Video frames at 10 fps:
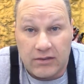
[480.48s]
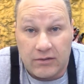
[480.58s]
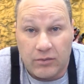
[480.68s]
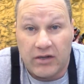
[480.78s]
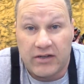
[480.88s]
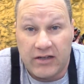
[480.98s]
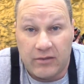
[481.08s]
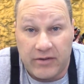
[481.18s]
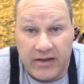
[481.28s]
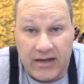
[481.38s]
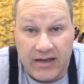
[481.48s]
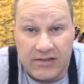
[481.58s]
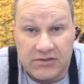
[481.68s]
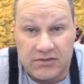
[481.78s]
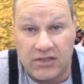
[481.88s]
welding helmet died
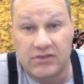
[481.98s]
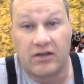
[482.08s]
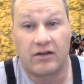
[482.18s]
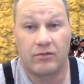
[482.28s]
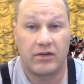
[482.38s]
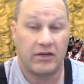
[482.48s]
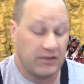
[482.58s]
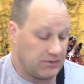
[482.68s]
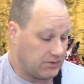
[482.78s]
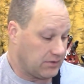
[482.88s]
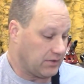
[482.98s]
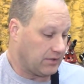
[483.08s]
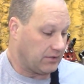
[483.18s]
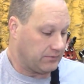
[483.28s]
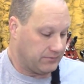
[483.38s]
as soon as I started welding. So I
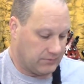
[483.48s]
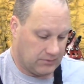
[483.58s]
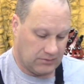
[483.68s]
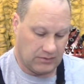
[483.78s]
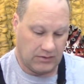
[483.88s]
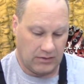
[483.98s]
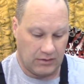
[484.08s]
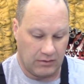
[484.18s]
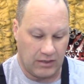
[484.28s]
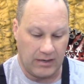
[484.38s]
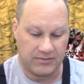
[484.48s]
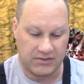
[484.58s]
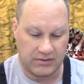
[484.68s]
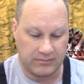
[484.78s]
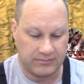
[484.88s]
grabbed
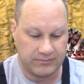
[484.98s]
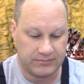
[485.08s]
some